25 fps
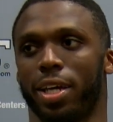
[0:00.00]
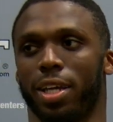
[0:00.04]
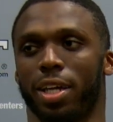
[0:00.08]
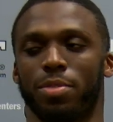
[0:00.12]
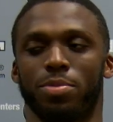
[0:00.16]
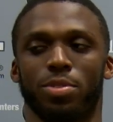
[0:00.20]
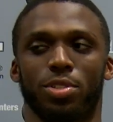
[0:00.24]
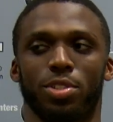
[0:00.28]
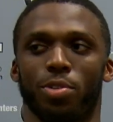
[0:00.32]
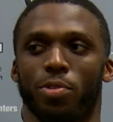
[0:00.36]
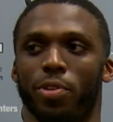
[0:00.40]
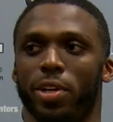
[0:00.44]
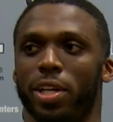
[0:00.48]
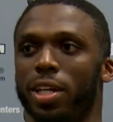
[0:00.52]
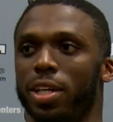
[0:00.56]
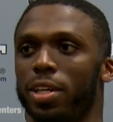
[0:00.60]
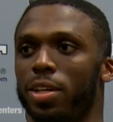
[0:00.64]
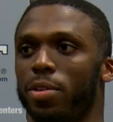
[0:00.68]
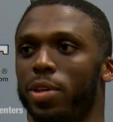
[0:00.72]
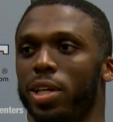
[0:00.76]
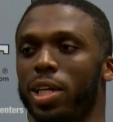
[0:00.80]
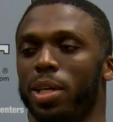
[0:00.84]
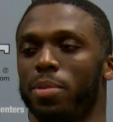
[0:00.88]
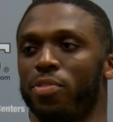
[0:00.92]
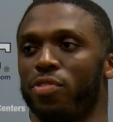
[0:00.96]
it helps Tariq
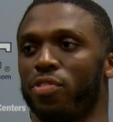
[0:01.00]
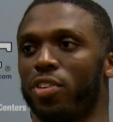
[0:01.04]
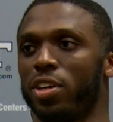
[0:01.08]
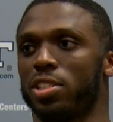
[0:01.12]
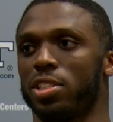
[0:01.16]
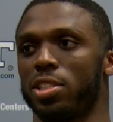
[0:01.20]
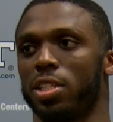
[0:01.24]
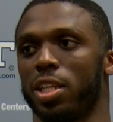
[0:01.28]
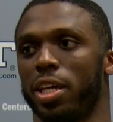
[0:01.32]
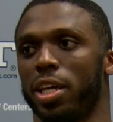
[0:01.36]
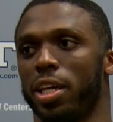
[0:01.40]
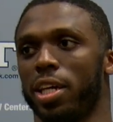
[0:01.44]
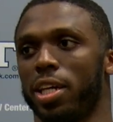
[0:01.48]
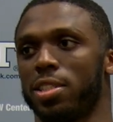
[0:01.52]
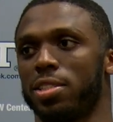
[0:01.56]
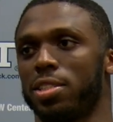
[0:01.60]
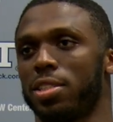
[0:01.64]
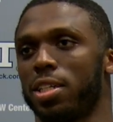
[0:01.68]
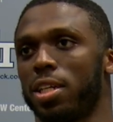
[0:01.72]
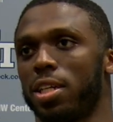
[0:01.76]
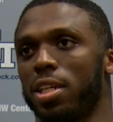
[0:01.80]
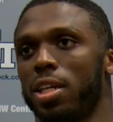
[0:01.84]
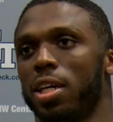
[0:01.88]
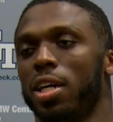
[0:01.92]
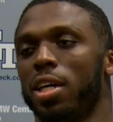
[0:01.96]
keep fresh legs,
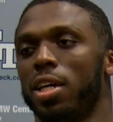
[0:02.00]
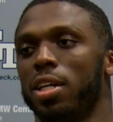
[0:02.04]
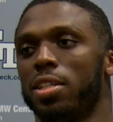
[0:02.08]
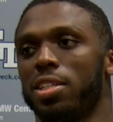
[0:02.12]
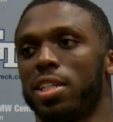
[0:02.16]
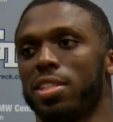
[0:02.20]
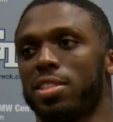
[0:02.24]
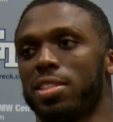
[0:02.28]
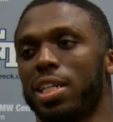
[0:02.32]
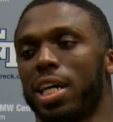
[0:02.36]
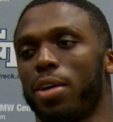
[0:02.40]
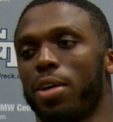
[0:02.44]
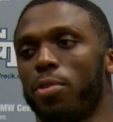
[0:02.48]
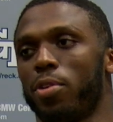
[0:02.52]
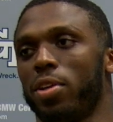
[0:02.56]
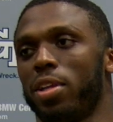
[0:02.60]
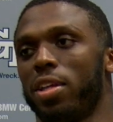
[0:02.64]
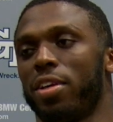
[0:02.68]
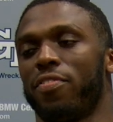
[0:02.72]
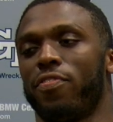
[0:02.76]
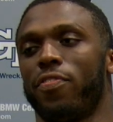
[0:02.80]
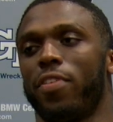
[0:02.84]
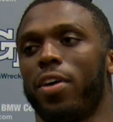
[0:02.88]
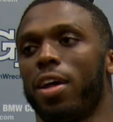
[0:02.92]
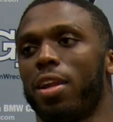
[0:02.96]
and there's not
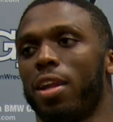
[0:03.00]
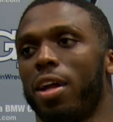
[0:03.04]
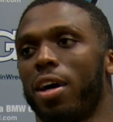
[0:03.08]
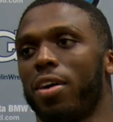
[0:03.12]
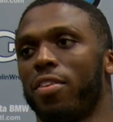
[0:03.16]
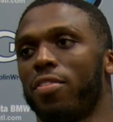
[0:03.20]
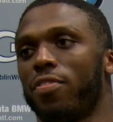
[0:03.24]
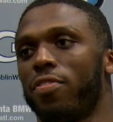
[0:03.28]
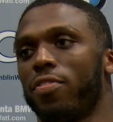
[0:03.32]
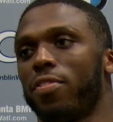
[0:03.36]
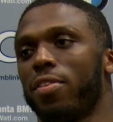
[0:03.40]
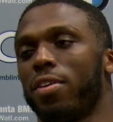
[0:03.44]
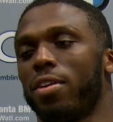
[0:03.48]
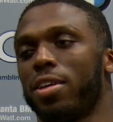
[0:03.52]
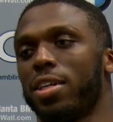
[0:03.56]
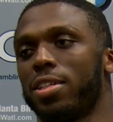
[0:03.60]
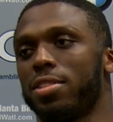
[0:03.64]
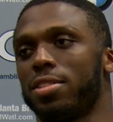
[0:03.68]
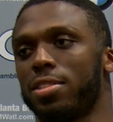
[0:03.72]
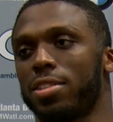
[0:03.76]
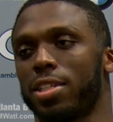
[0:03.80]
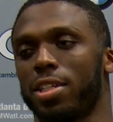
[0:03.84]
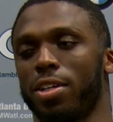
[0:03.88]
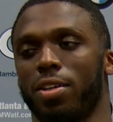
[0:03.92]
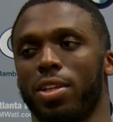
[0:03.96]
really a fall off
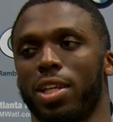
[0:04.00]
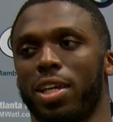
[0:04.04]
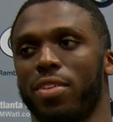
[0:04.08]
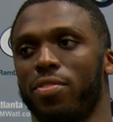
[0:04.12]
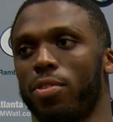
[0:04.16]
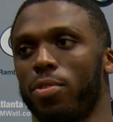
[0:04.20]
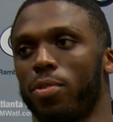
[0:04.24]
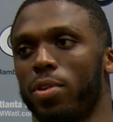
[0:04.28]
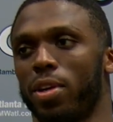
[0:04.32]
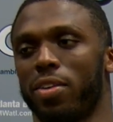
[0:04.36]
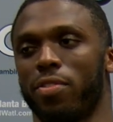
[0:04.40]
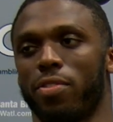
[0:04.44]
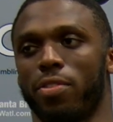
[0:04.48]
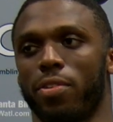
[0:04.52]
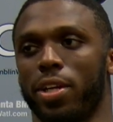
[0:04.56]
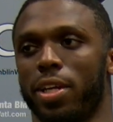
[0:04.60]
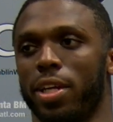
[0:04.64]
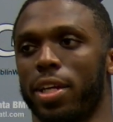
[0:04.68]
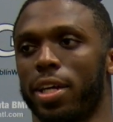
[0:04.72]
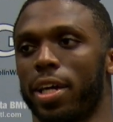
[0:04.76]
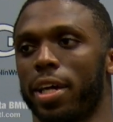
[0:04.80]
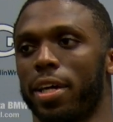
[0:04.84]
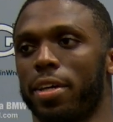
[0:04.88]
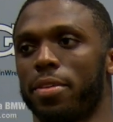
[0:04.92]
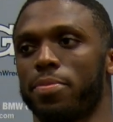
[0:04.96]
at skill level whenever we're in
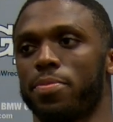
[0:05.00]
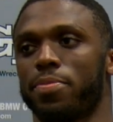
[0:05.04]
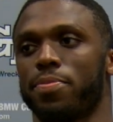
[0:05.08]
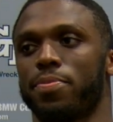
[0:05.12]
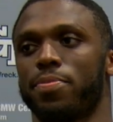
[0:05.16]
the game.